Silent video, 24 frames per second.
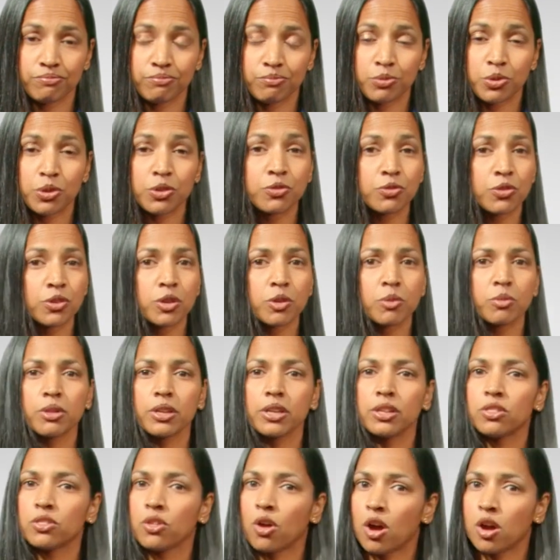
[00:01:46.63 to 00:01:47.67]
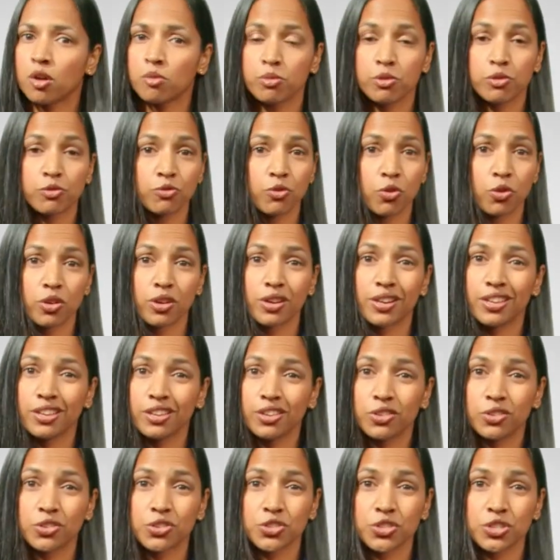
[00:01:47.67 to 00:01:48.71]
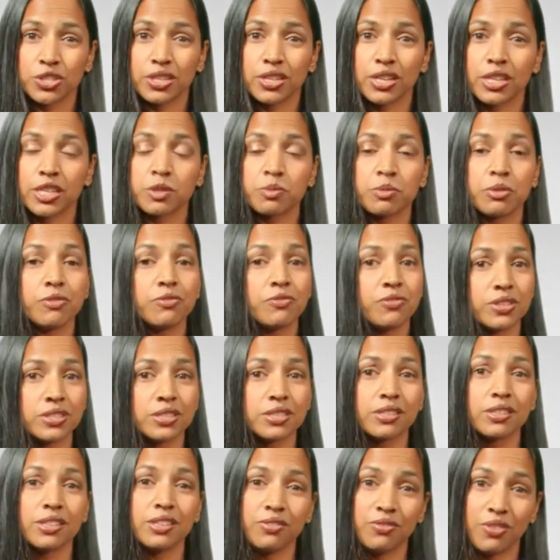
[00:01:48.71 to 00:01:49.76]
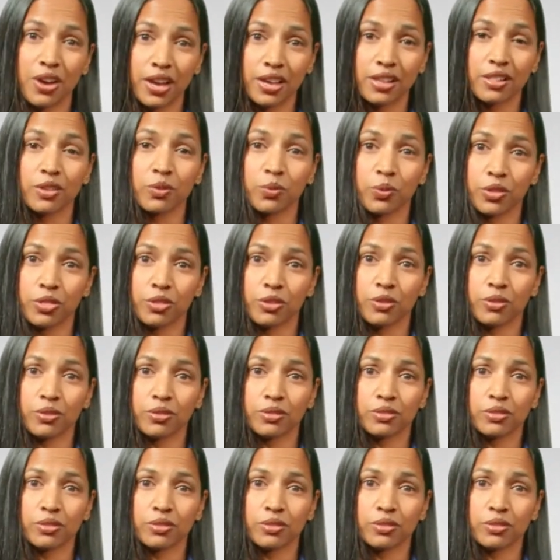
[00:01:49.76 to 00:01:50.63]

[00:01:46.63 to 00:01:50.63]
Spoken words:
preferably long before he or she has been physically violent with you.